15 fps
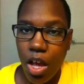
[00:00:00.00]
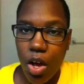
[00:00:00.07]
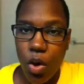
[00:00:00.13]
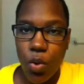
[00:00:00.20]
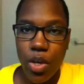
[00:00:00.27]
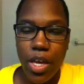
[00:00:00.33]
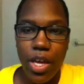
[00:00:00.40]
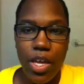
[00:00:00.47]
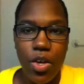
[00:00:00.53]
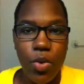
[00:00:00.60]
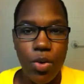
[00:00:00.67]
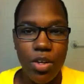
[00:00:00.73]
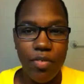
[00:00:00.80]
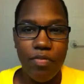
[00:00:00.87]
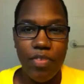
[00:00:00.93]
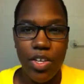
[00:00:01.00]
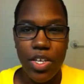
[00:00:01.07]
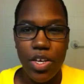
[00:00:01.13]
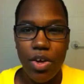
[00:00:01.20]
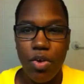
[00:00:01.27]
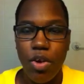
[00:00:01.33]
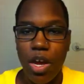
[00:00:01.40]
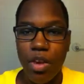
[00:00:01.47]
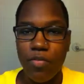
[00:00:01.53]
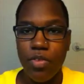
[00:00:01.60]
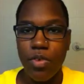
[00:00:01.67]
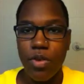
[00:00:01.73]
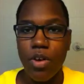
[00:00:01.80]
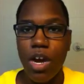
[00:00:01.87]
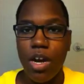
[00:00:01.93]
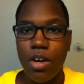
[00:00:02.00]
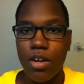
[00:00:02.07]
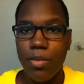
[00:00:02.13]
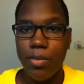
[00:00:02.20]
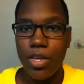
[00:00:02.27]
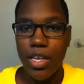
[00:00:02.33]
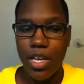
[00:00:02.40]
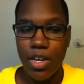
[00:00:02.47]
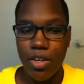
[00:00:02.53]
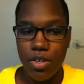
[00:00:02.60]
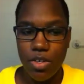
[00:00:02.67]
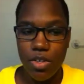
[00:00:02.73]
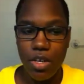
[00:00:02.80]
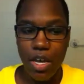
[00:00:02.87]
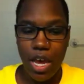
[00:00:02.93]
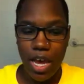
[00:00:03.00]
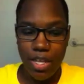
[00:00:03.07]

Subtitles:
Okay, quick video. If you are a beginner,